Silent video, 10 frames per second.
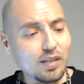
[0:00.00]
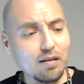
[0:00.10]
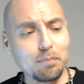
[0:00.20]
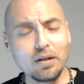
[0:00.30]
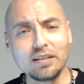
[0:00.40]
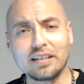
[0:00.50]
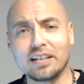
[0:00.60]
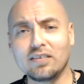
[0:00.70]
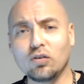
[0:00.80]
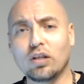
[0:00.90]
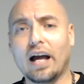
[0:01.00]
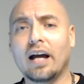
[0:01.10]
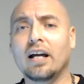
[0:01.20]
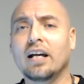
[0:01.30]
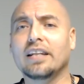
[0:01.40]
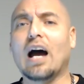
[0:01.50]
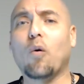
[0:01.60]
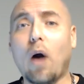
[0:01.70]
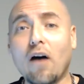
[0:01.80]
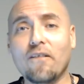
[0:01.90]
Plus, it gives you that
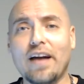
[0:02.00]
wow